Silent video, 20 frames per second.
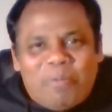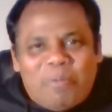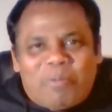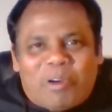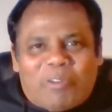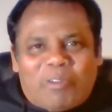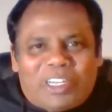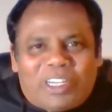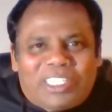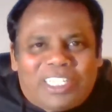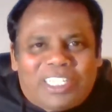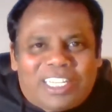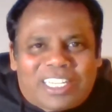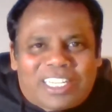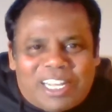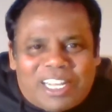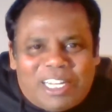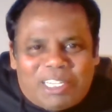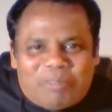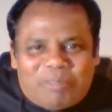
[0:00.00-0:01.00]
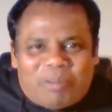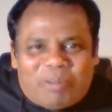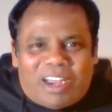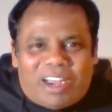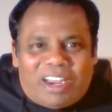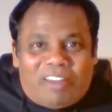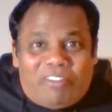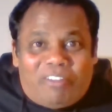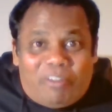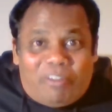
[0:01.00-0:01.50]
professional skills,
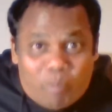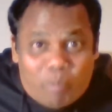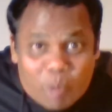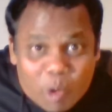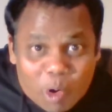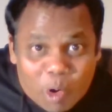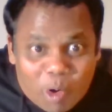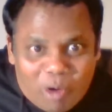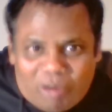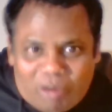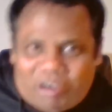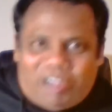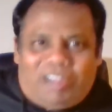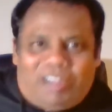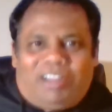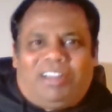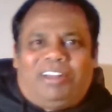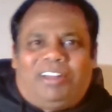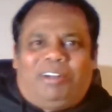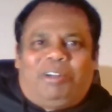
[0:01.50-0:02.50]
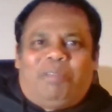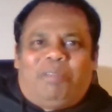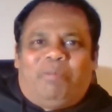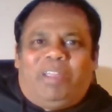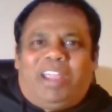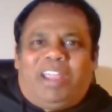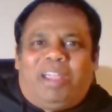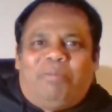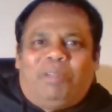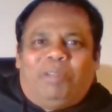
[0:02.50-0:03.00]
my bro, to
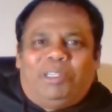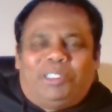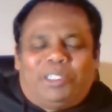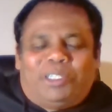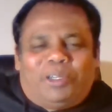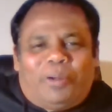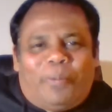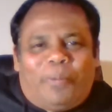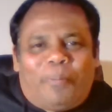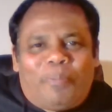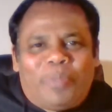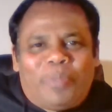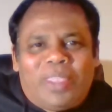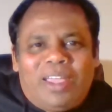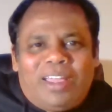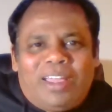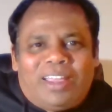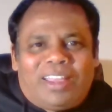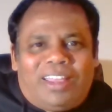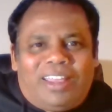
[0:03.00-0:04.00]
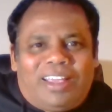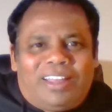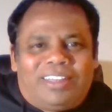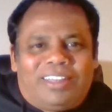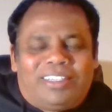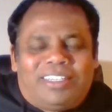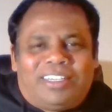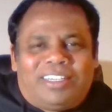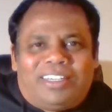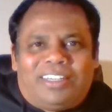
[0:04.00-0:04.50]
be able to
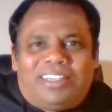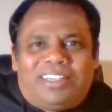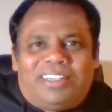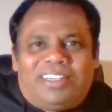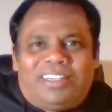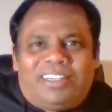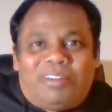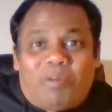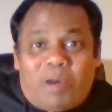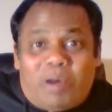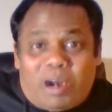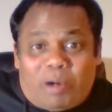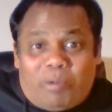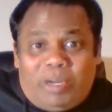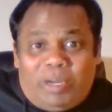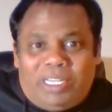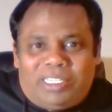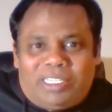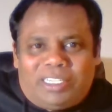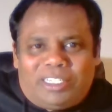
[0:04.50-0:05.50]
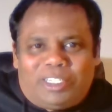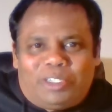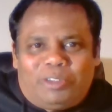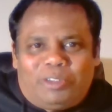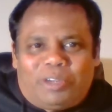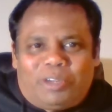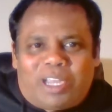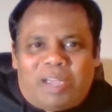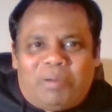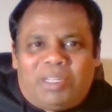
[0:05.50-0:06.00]
get a work visa
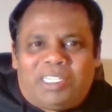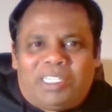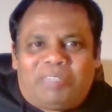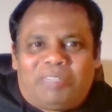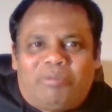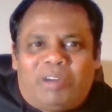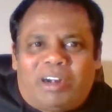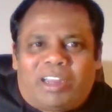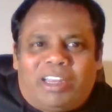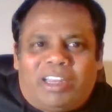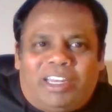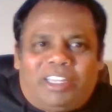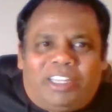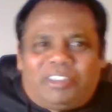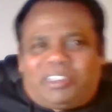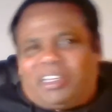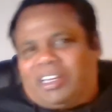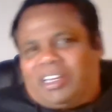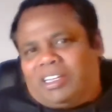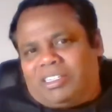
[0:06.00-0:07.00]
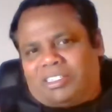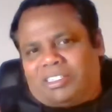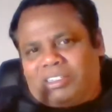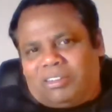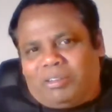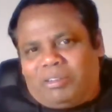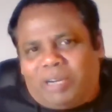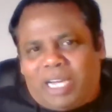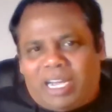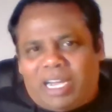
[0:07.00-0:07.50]
to come and work in New Zealand.
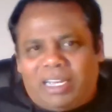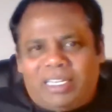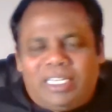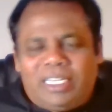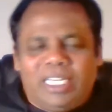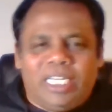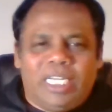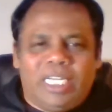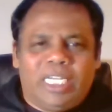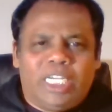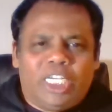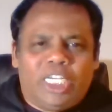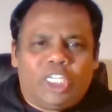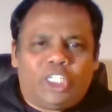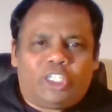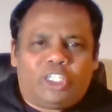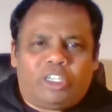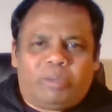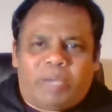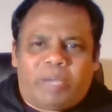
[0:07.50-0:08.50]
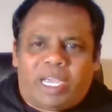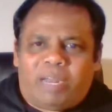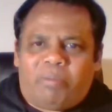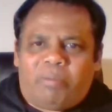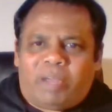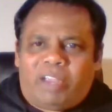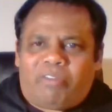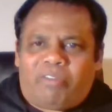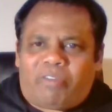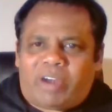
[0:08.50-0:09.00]
So yeah, too bad,
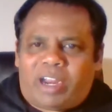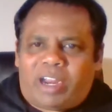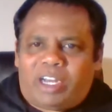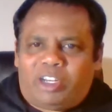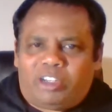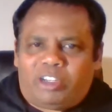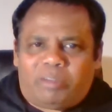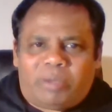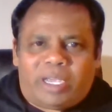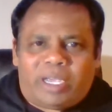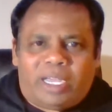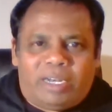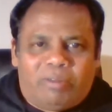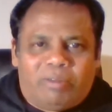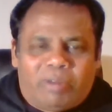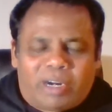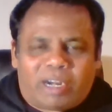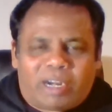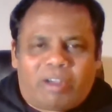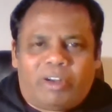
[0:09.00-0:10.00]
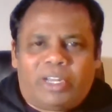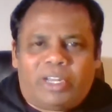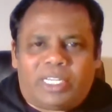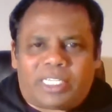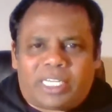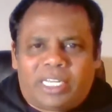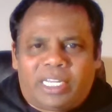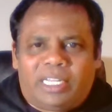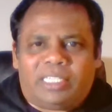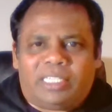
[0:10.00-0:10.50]
my friend. Too bad. Work on your
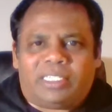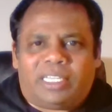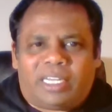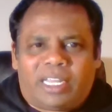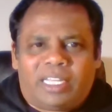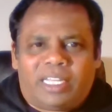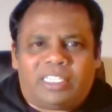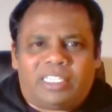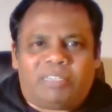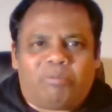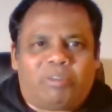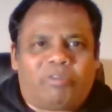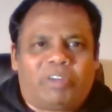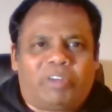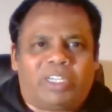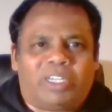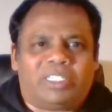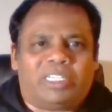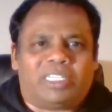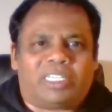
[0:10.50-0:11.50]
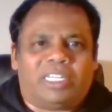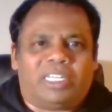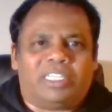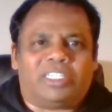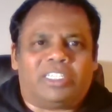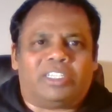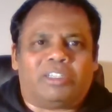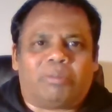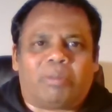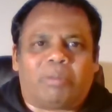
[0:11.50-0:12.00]
skills and get some professional
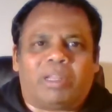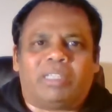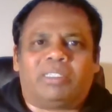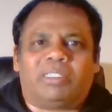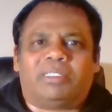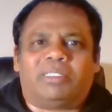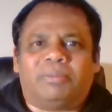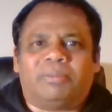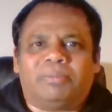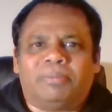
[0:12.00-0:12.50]
skills into place.